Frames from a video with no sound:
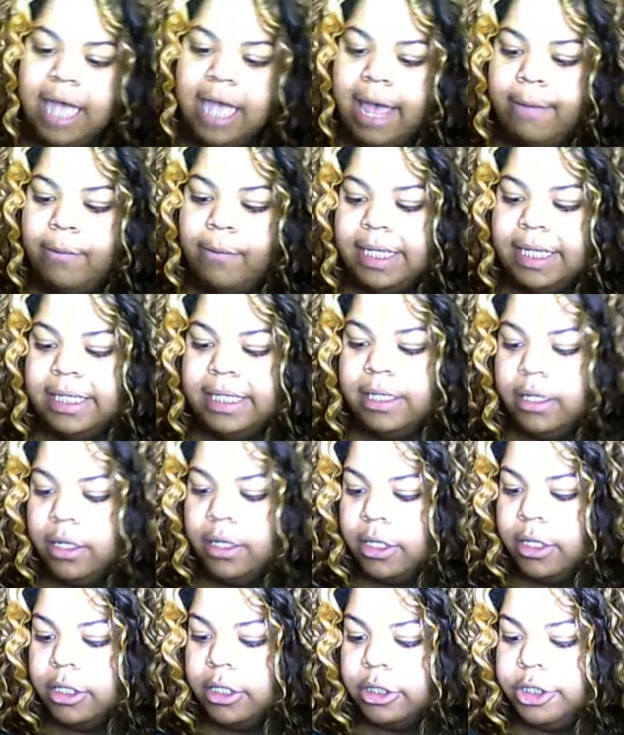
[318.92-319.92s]
I wanted
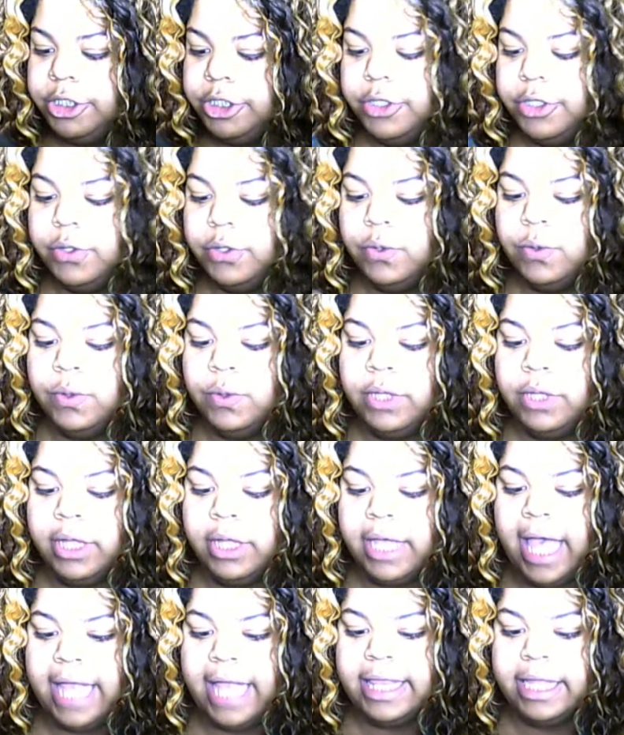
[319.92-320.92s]
to
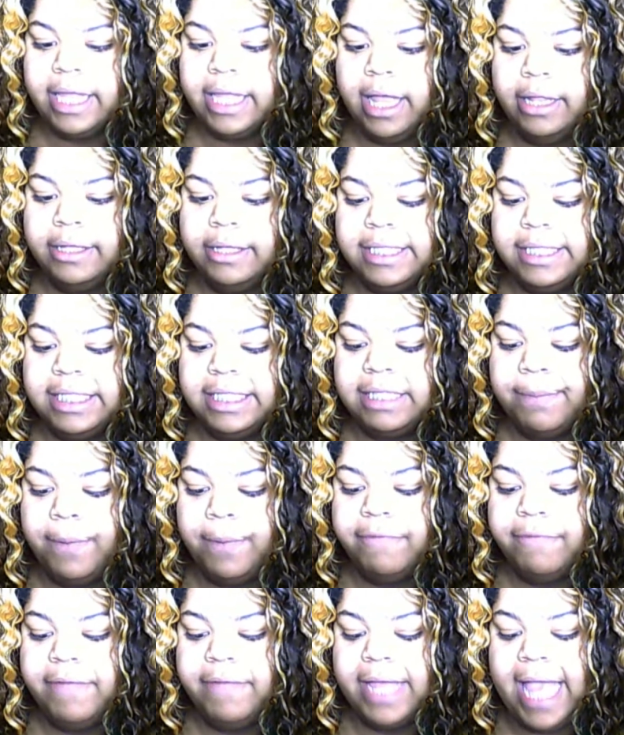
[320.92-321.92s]
look at the colors. It's the
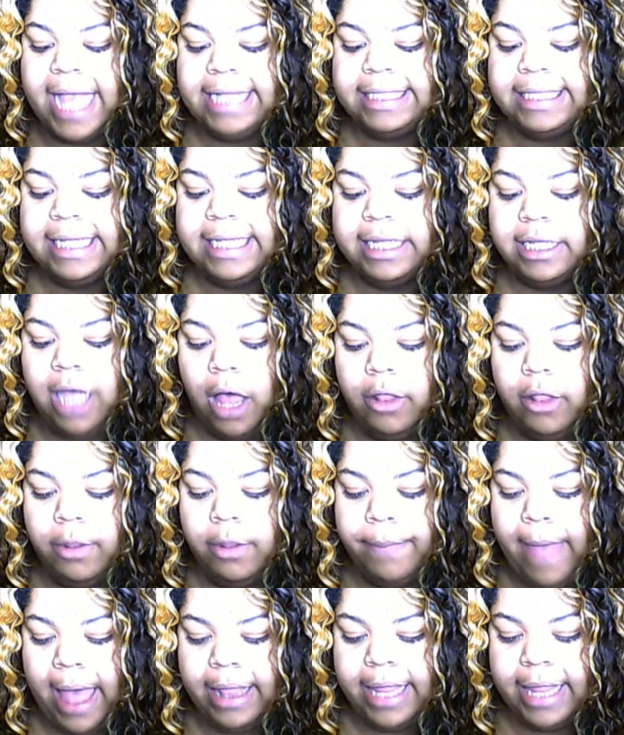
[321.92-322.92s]
Perfect 18 color
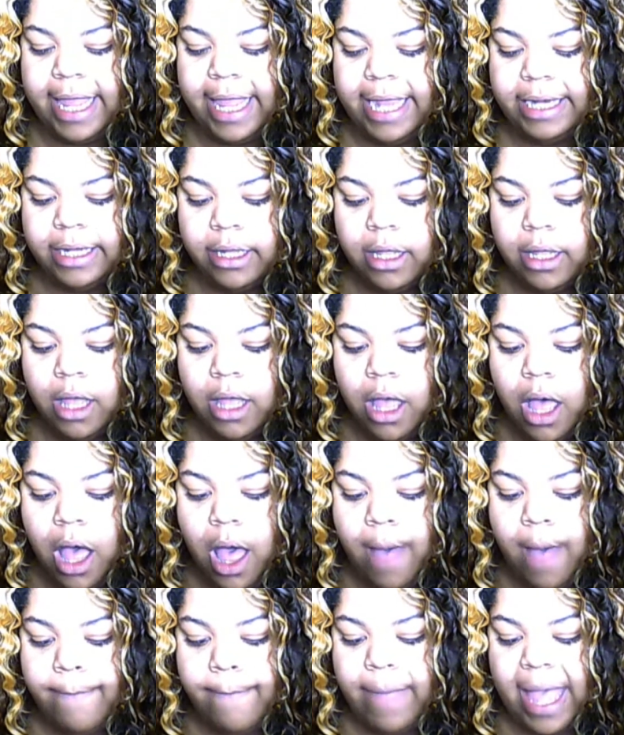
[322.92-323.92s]
palette
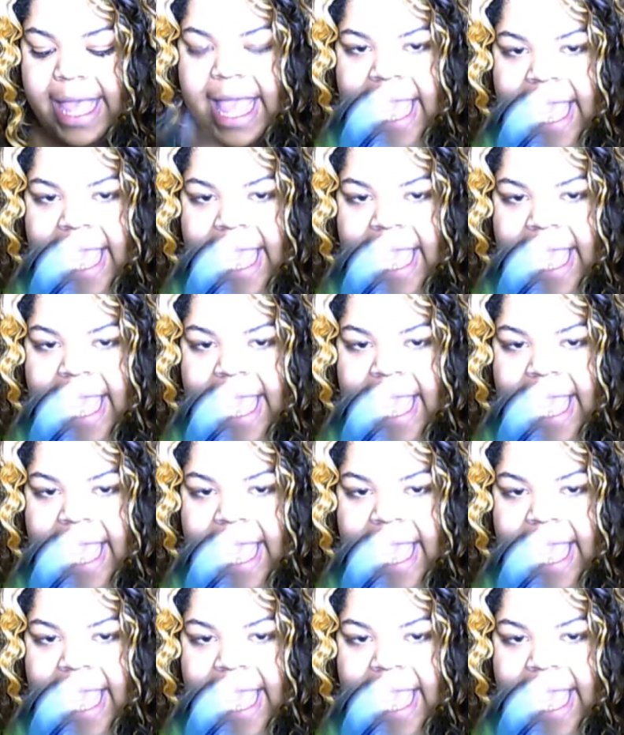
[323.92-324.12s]
by